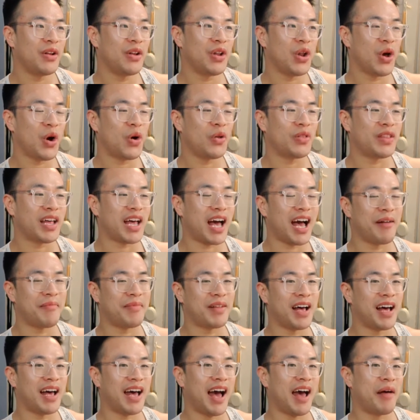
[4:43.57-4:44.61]
know that
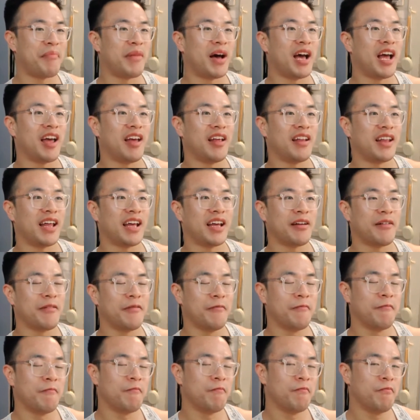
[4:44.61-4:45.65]
I'm not at my like
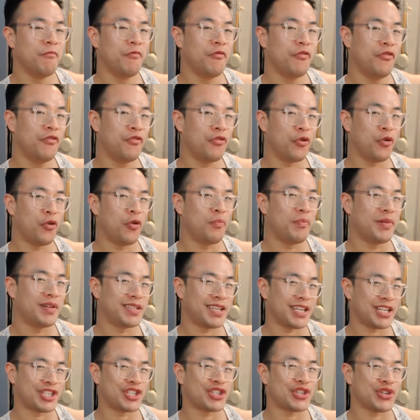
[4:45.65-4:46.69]
full
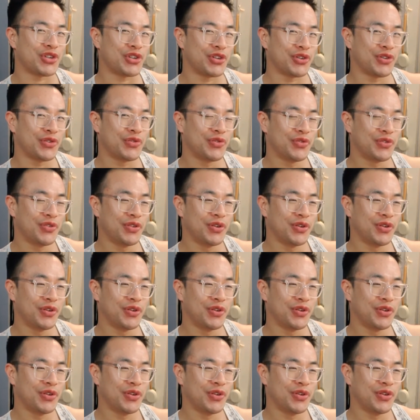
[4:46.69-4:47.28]
potential.